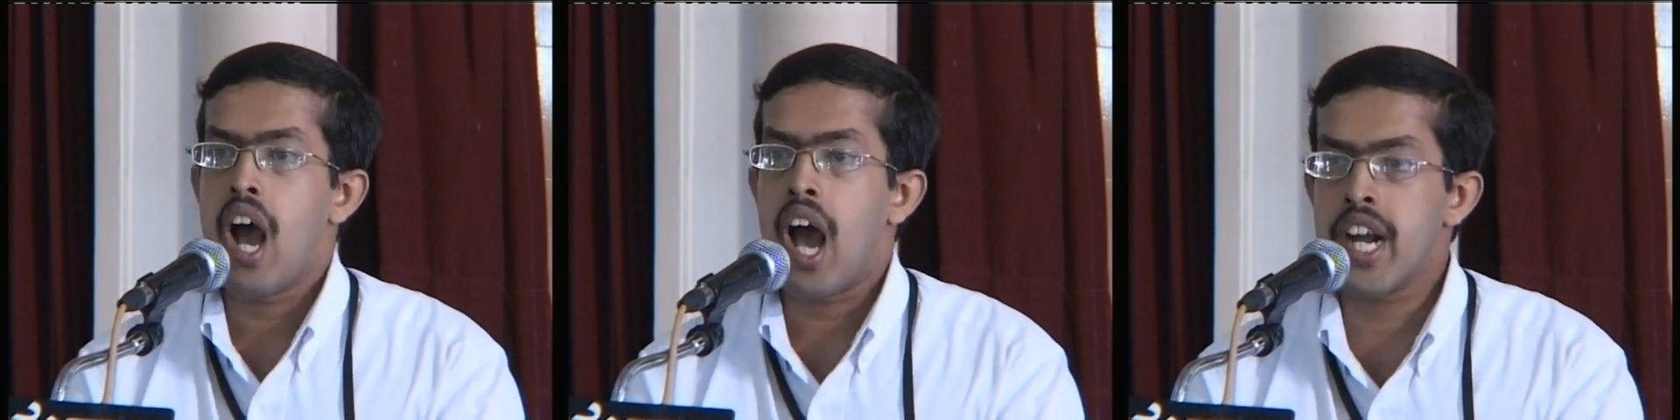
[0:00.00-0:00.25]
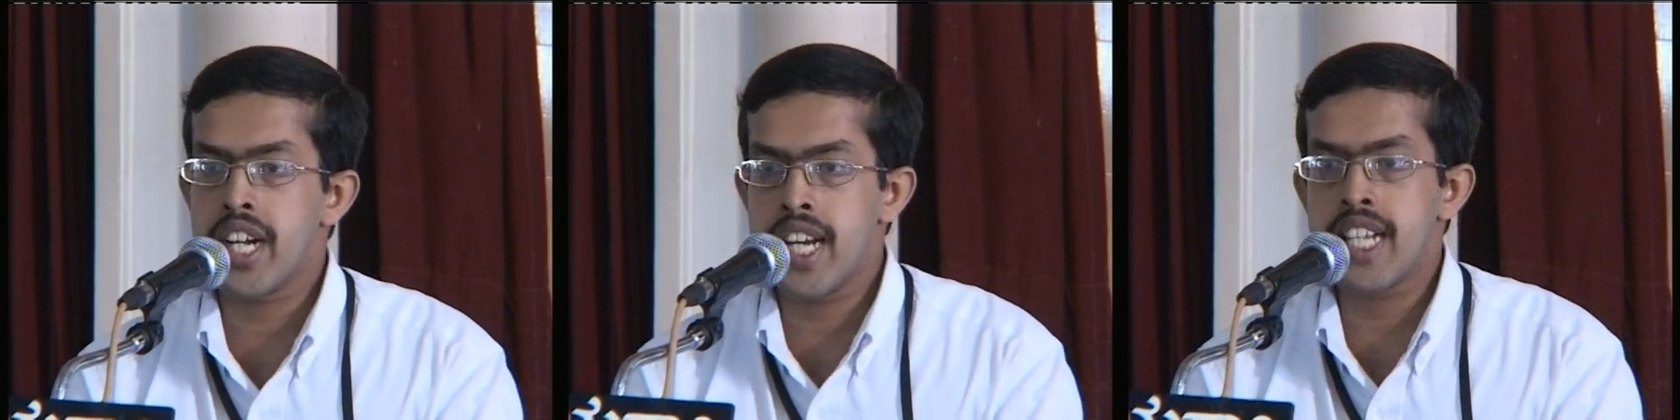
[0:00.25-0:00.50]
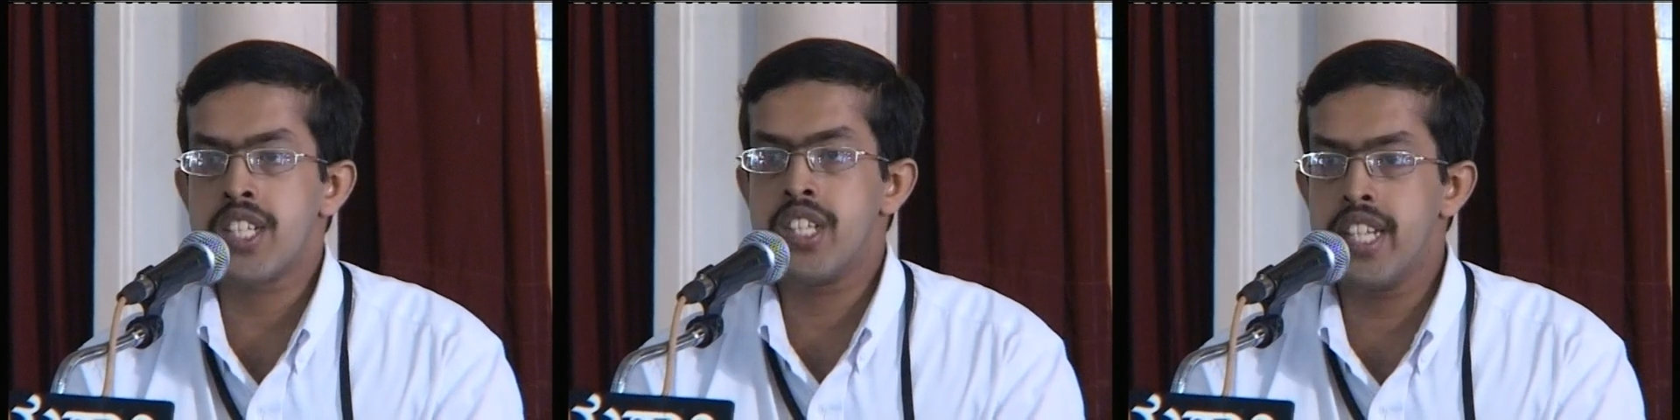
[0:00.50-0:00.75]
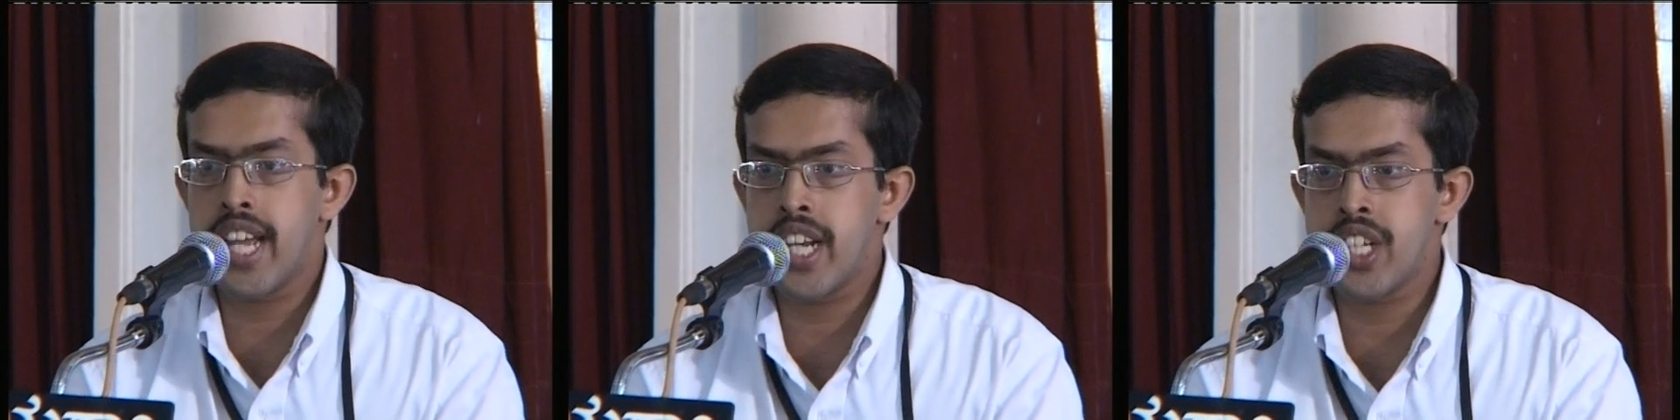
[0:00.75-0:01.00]
unless
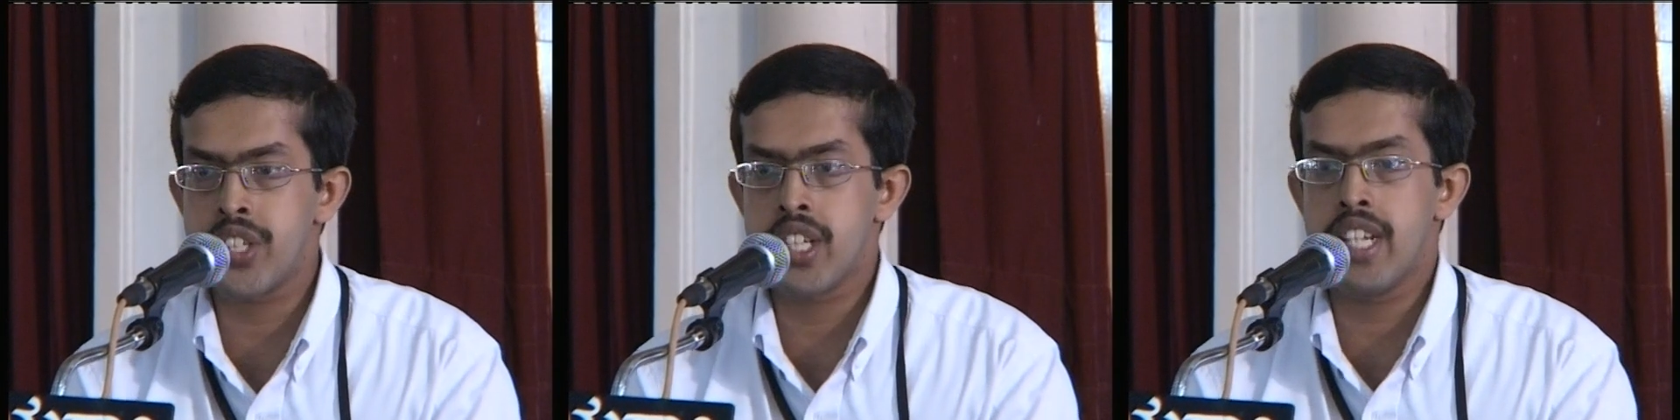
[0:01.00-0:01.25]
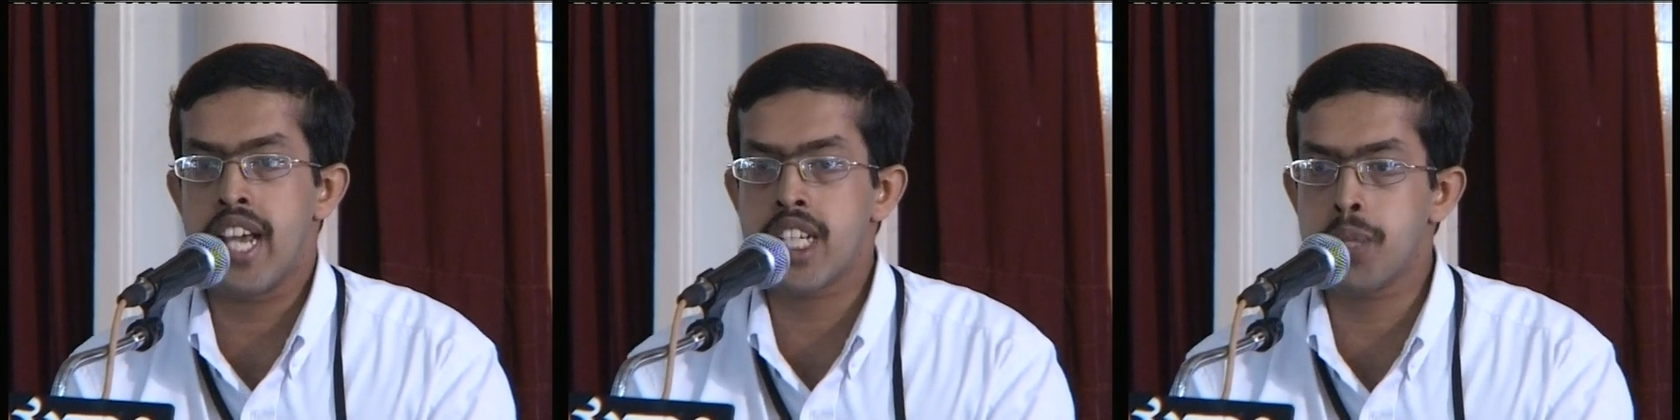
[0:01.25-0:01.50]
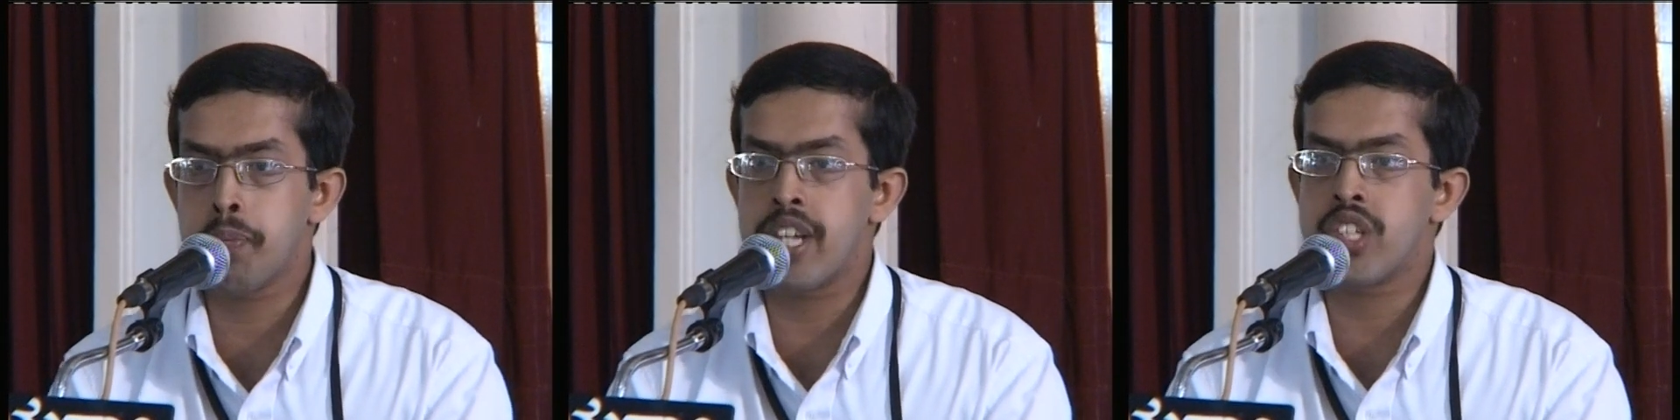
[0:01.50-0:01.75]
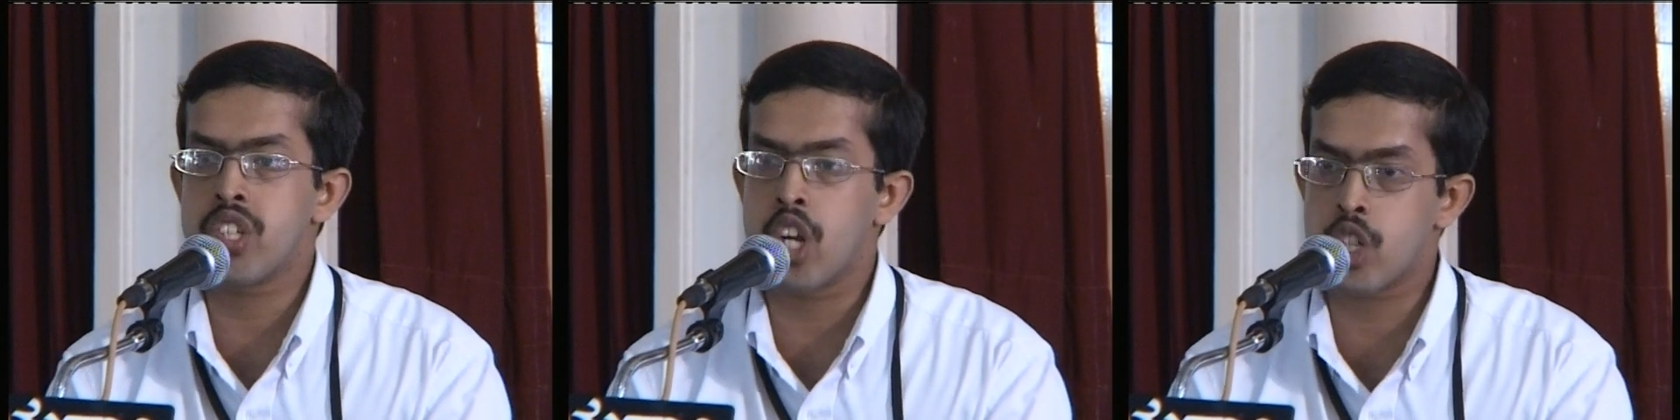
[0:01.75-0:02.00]
there is
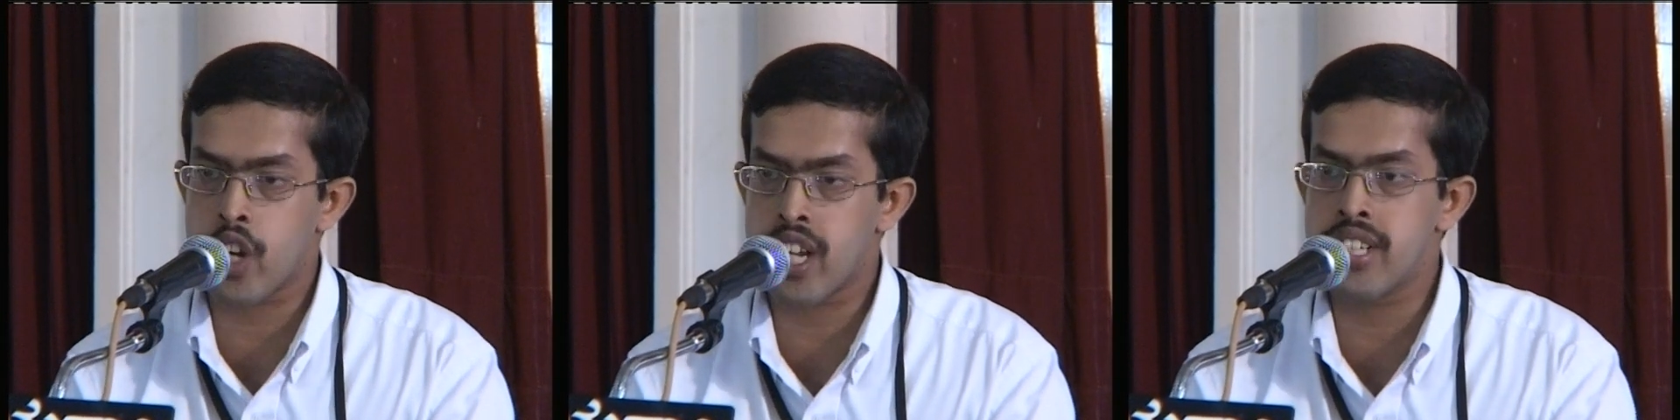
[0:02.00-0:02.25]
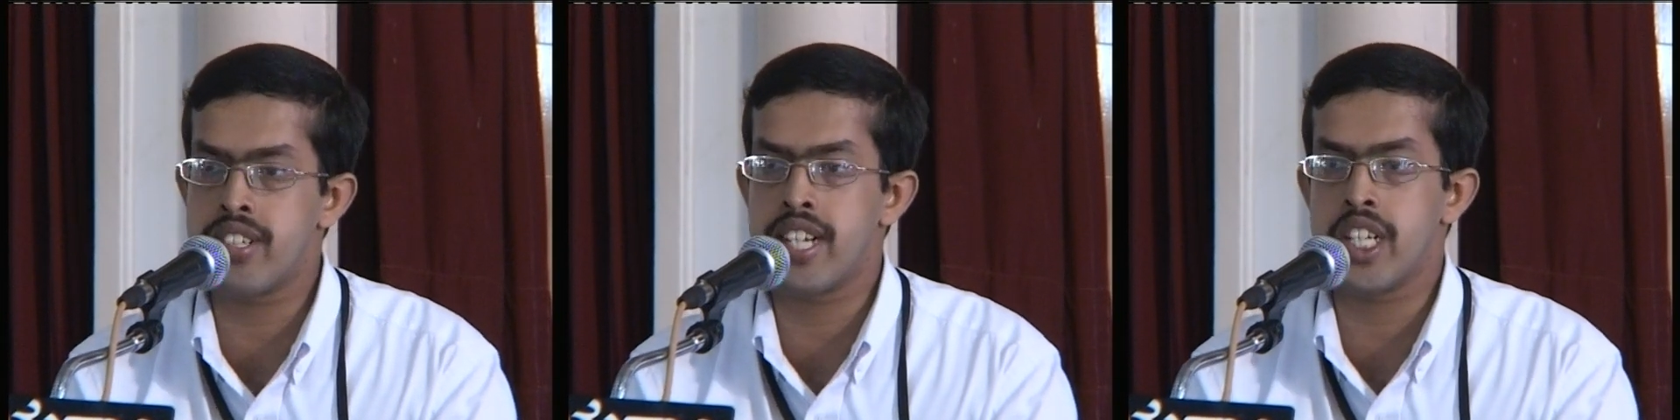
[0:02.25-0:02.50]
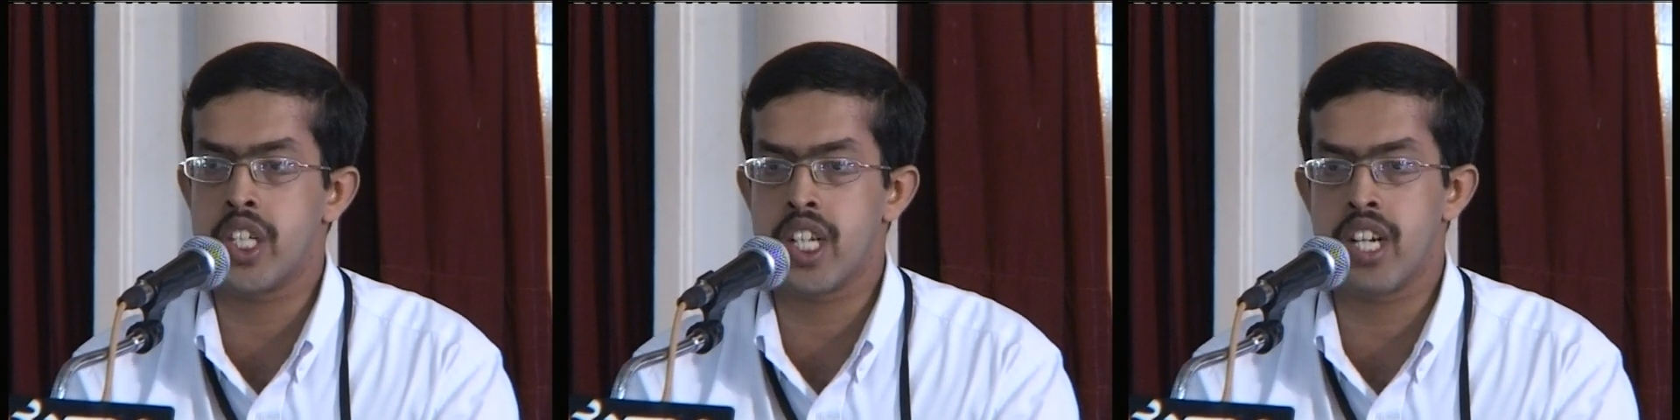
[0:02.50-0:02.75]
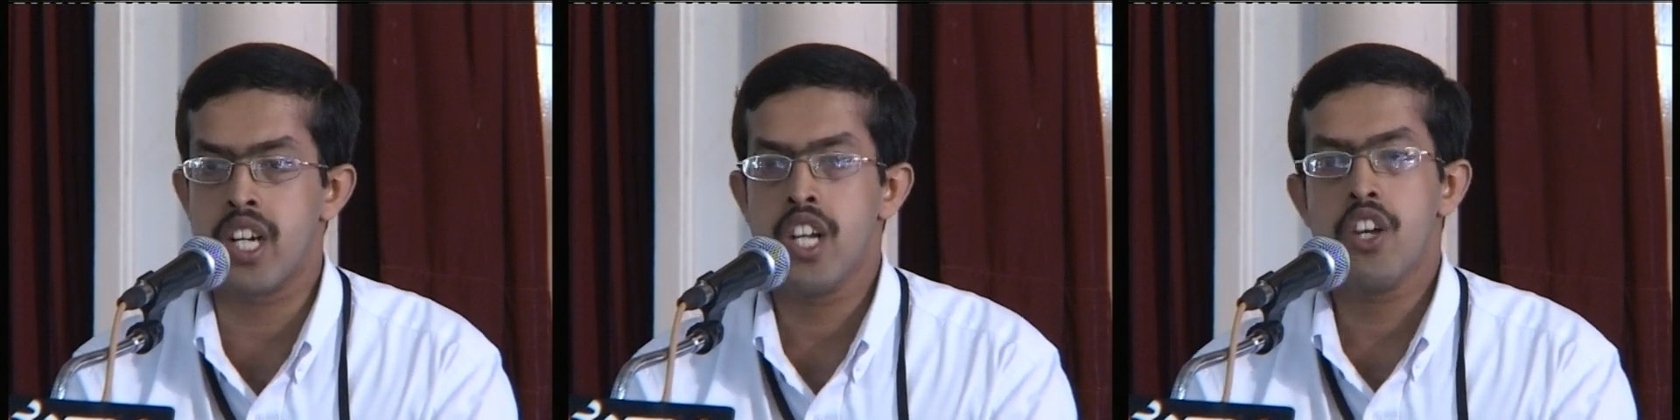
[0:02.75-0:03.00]
express
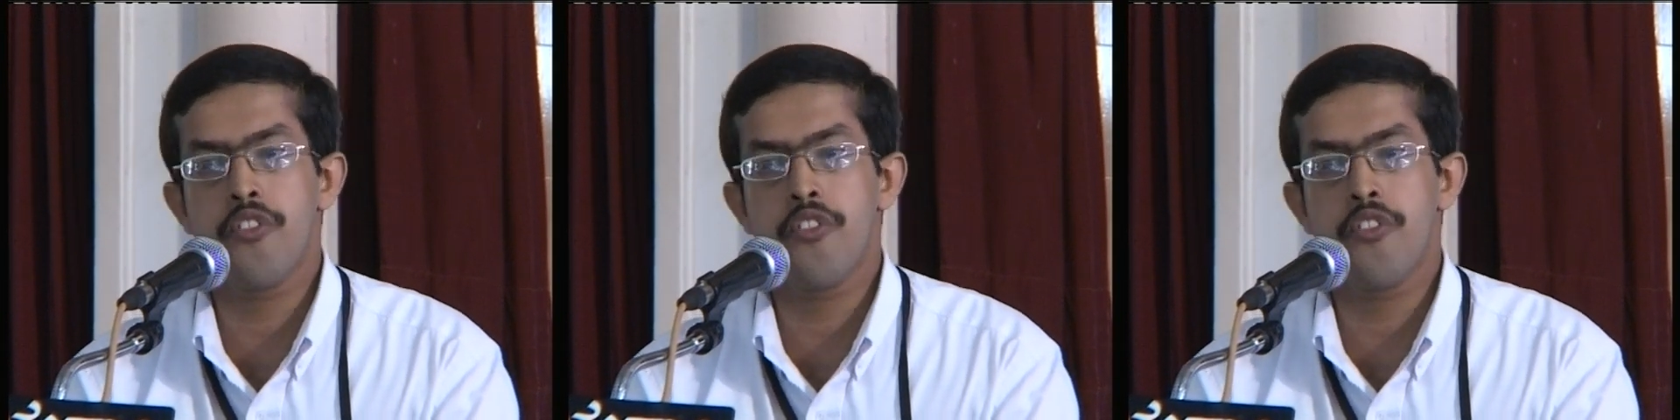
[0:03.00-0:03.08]
authorization